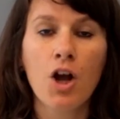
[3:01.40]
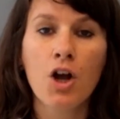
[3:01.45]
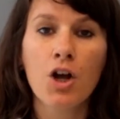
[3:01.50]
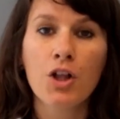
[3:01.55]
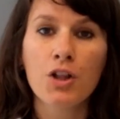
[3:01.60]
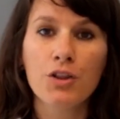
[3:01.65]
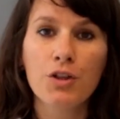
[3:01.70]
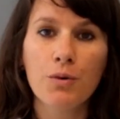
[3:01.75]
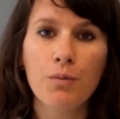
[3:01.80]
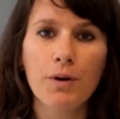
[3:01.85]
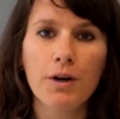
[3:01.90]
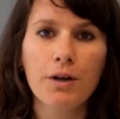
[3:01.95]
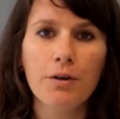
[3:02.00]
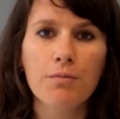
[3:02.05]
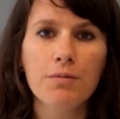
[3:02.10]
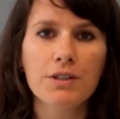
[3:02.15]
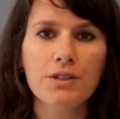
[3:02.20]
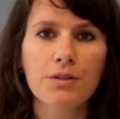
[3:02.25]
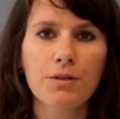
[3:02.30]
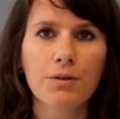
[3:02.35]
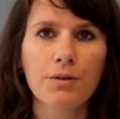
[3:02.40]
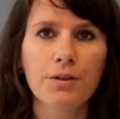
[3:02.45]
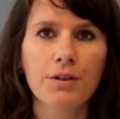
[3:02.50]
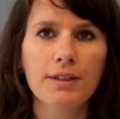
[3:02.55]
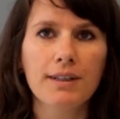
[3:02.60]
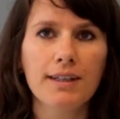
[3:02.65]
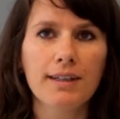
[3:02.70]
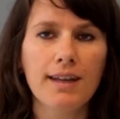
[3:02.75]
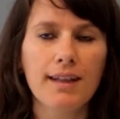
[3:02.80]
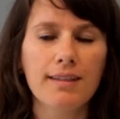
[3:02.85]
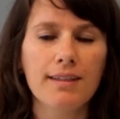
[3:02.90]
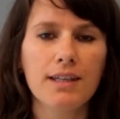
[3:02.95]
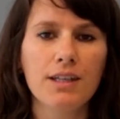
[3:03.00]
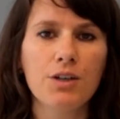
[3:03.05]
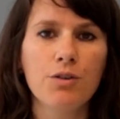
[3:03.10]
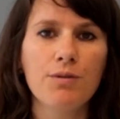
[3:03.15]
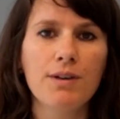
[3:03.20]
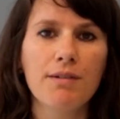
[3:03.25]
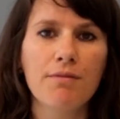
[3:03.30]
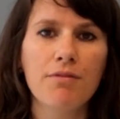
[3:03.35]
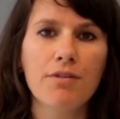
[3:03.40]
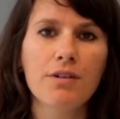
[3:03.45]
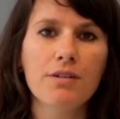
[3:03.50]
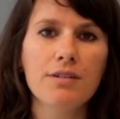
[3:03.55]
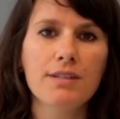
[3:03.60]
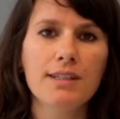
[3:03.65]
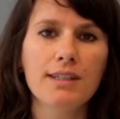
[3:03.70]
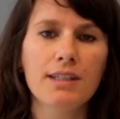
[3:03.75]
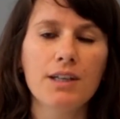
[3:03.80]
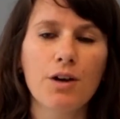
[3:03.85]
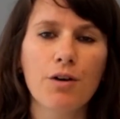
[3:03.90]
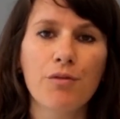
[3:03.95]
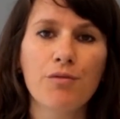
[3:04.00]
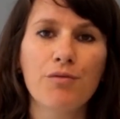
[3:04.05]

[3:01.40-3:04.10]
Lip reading: The work was conducted at the University of